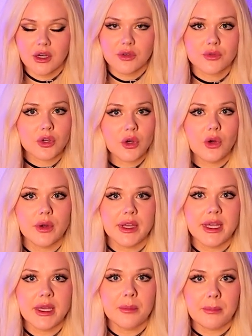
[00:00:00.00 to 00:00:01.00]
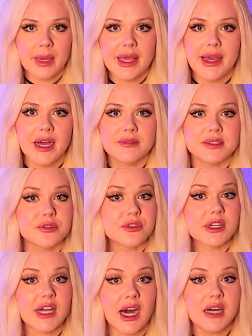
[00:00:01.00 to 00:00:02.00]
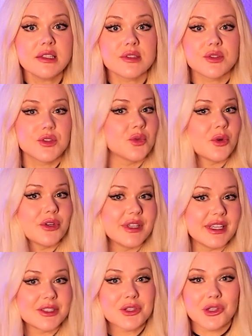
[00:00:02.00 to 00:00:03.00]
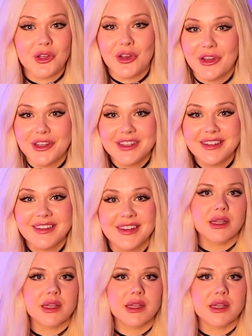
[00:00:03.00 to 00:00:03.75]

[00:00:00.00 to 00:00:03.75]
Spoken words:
recording may have different cuts to what you need to learn.